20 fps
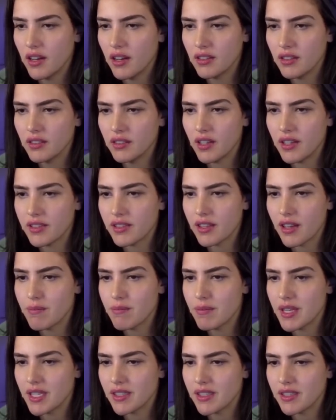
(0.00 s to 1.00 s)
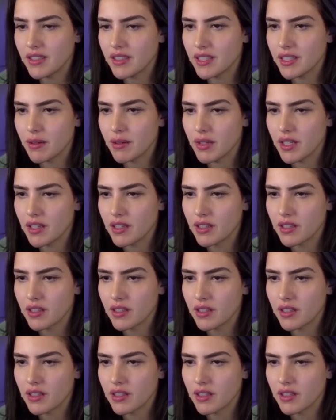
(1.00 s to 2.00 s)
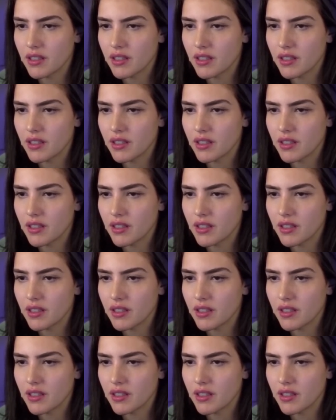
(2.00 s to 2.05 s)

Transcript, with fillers: Unless I'm missing something